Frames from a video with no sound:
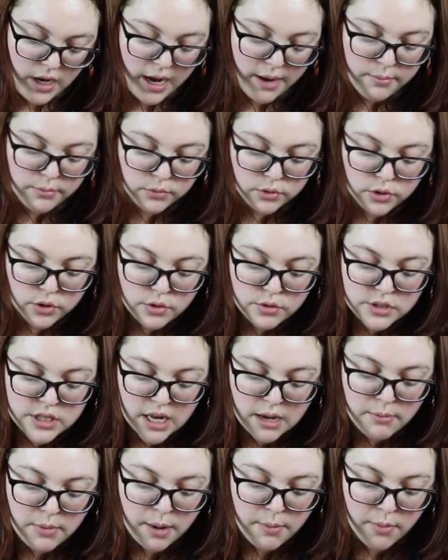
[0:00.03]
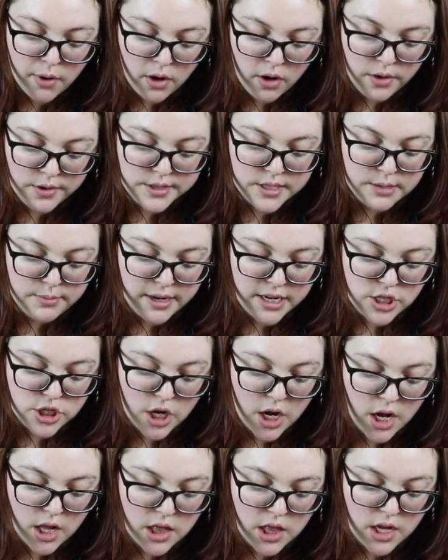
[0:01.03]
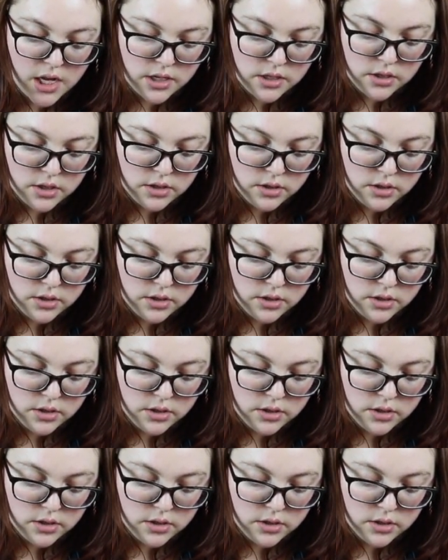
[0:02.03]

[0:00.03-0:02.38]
I'm losing my balls in my chocolate.